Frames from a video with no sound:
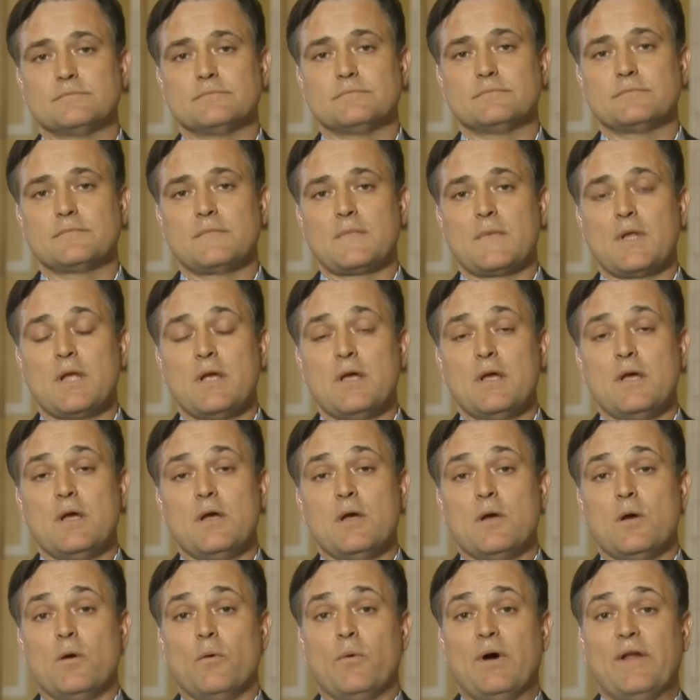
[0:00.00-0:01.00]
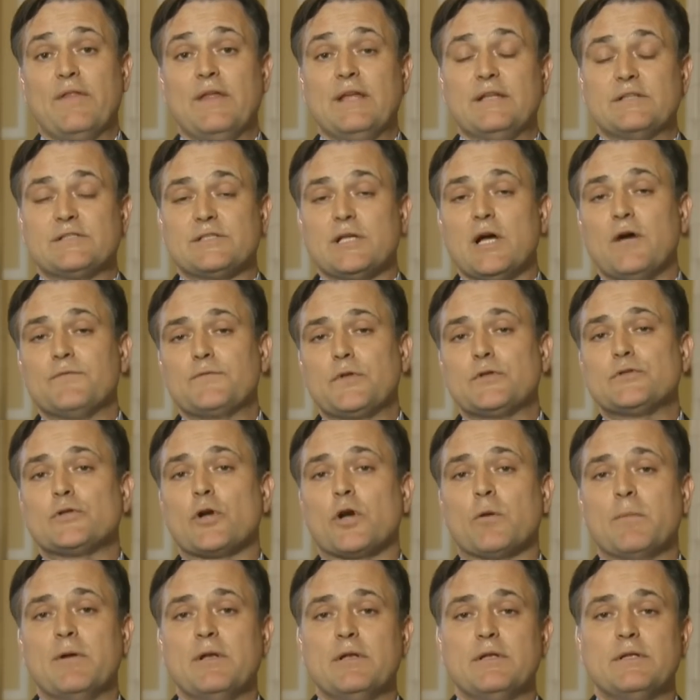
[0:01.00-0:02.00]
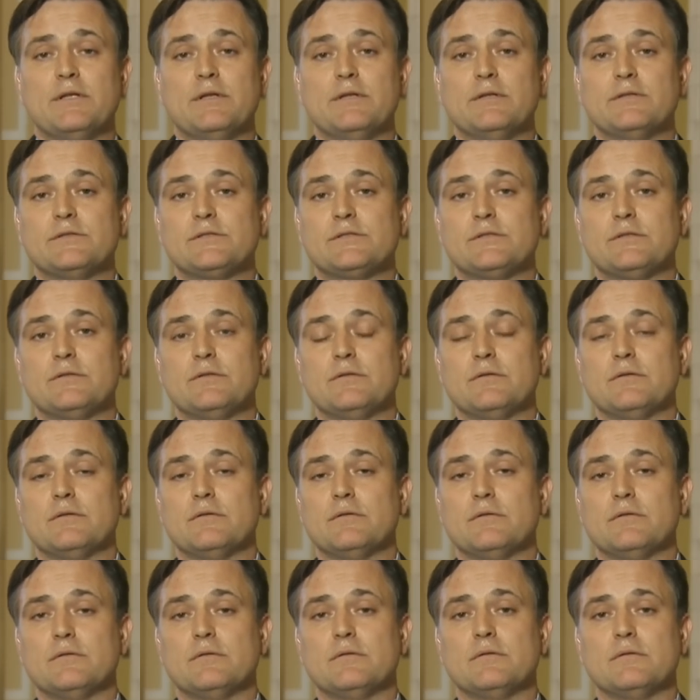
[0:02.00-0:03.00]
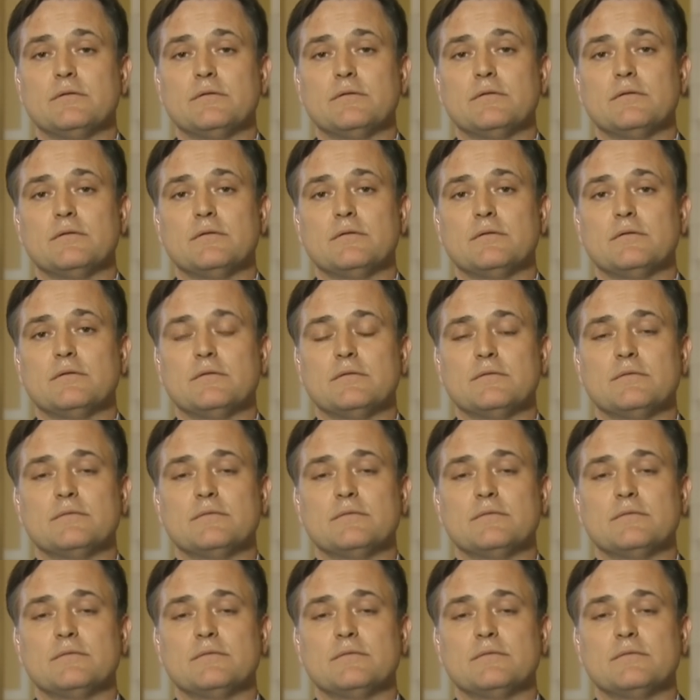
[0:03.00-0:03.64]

Indeed, and he pursued Latin American unity. He